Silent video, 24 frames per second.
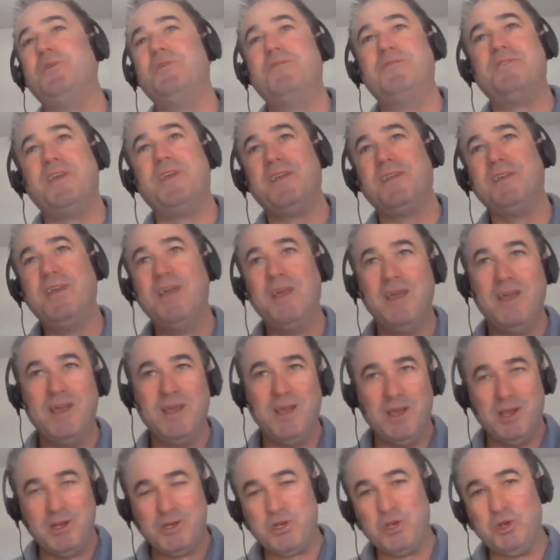were using
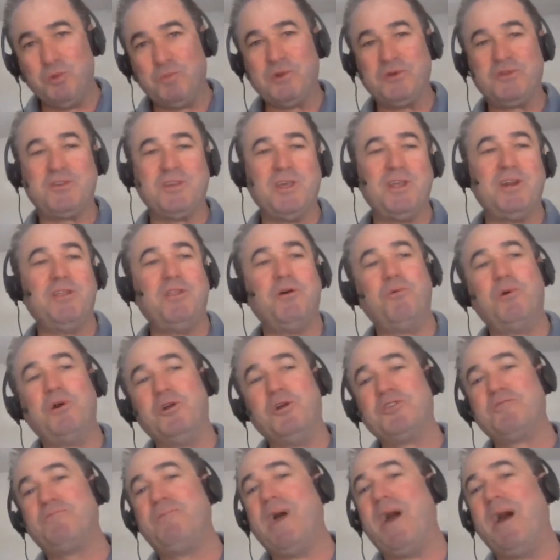2% of the
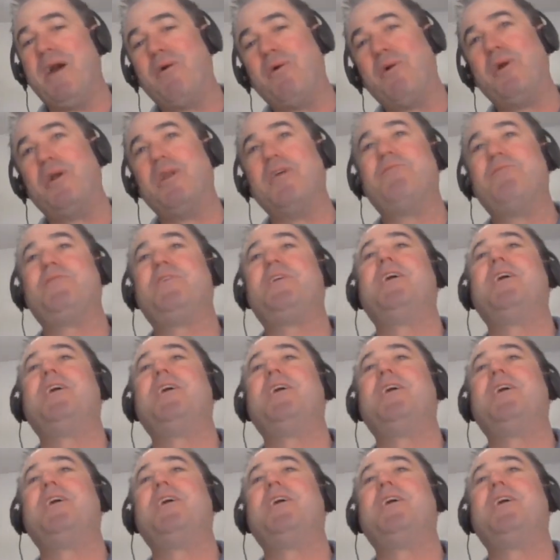world's power. And if